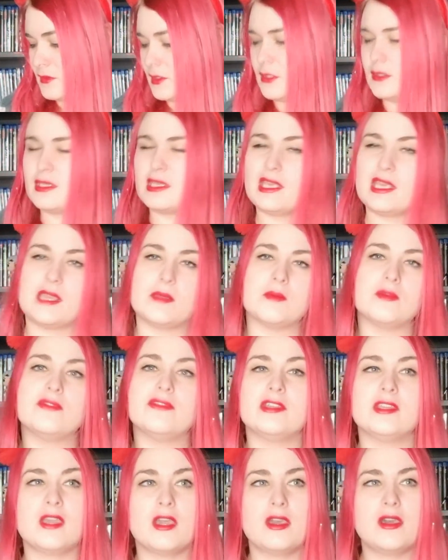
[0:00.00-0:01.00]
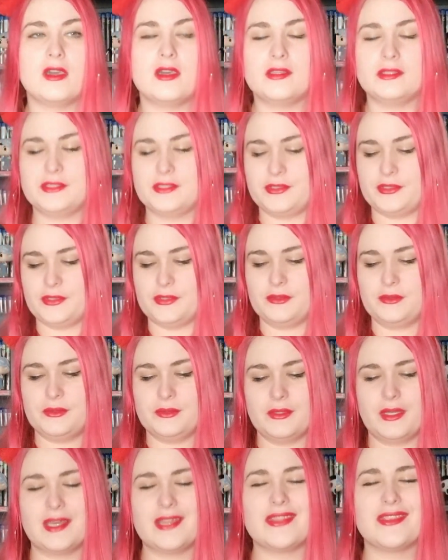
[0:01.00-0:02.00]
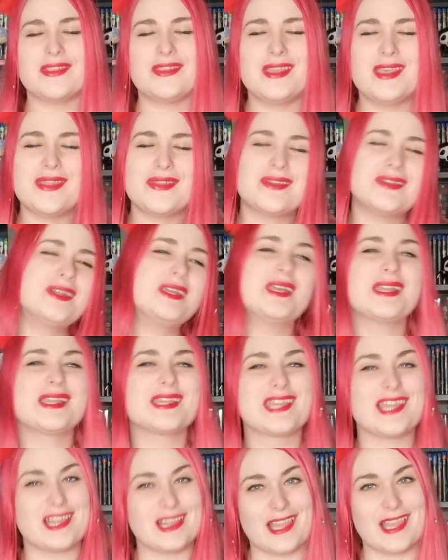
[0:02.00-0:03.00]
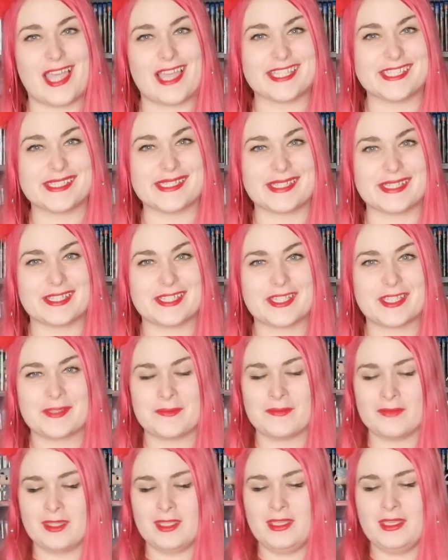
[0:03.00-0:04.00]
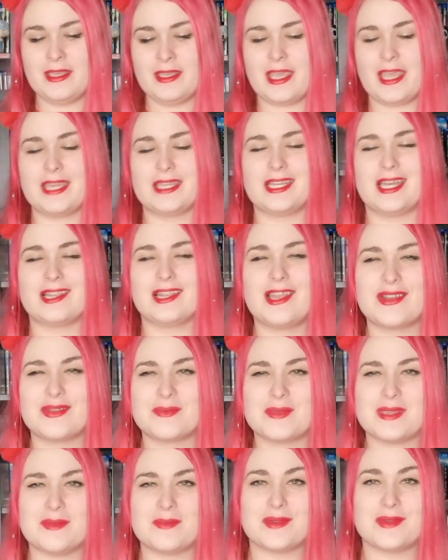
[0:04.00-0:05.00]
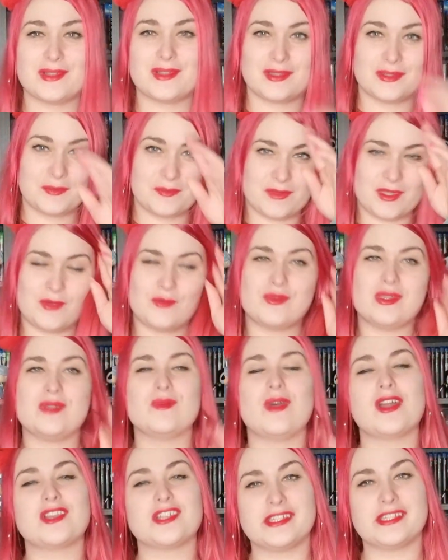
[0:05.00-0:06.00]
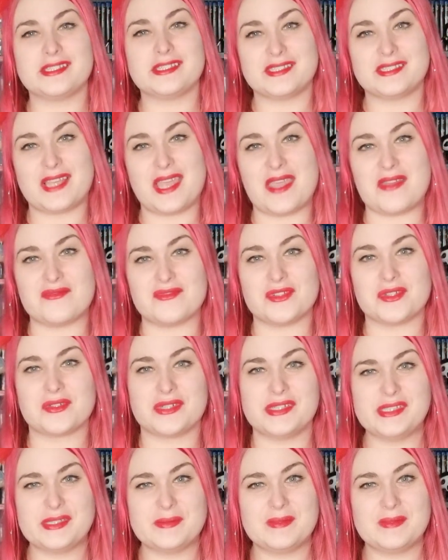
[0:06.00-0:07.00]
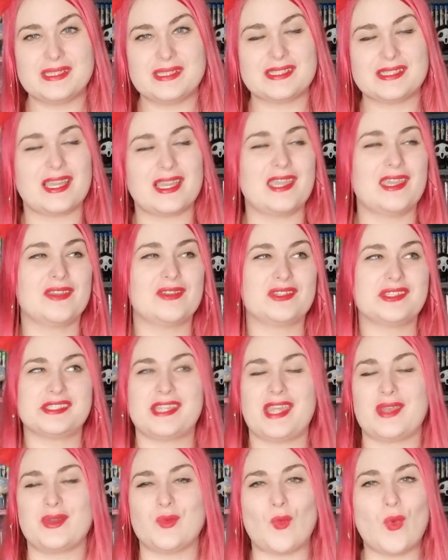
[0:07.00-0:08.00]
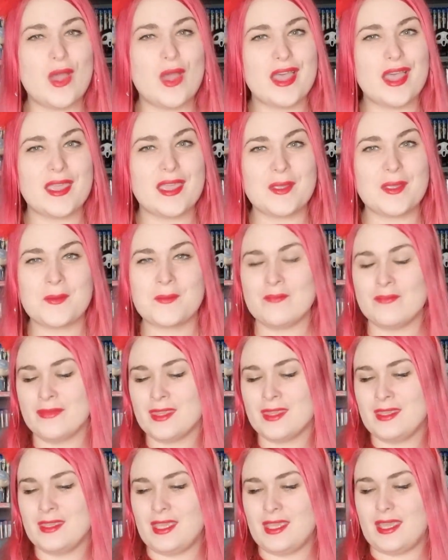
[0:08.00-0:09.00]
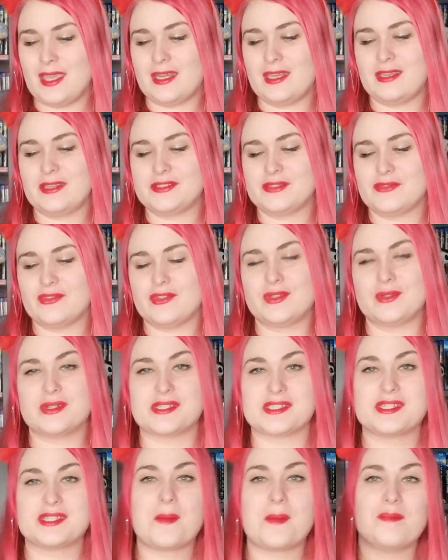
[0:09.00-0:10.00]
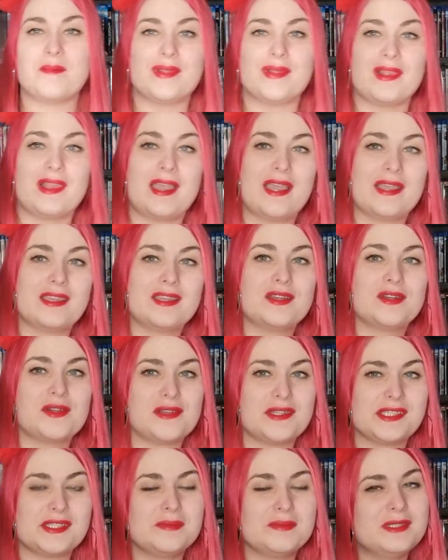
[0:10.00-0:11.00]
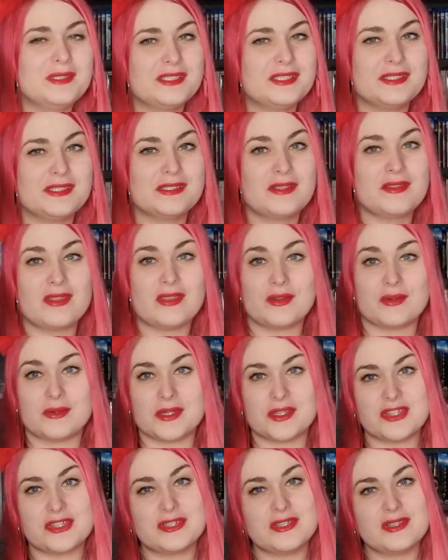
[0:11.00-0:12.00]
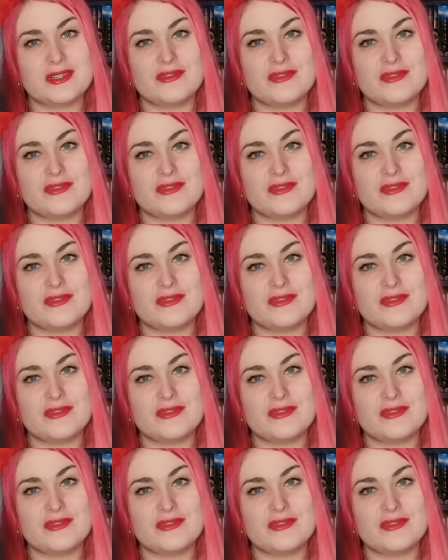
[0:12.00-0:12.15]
Okay, moving on to another classic. And a lot of people rewatch this every Christmas. I understand why. And it is, of course, Black Christmas, the original